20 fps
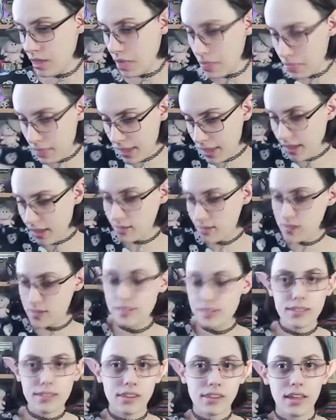That
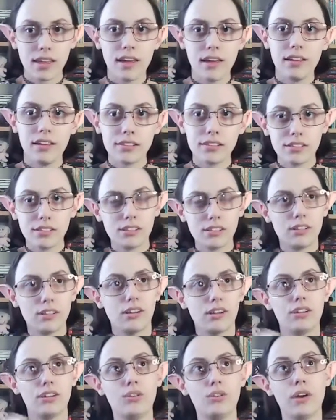is not. Did I
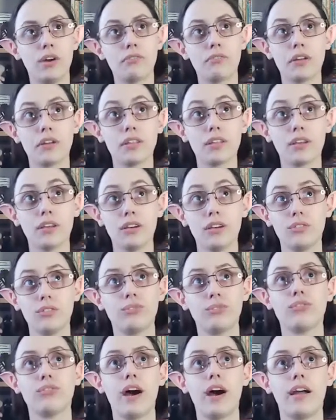do everything?
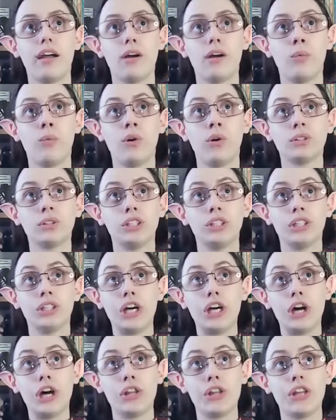Fire, water,
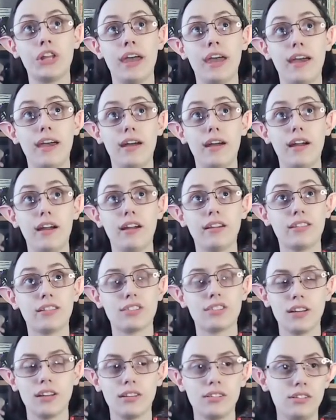earth, air. Yes,
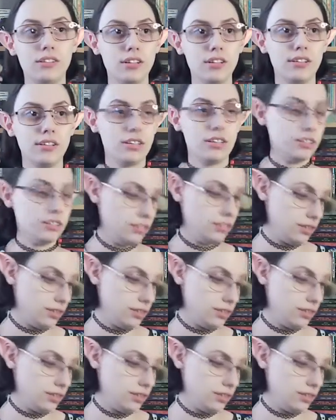I did.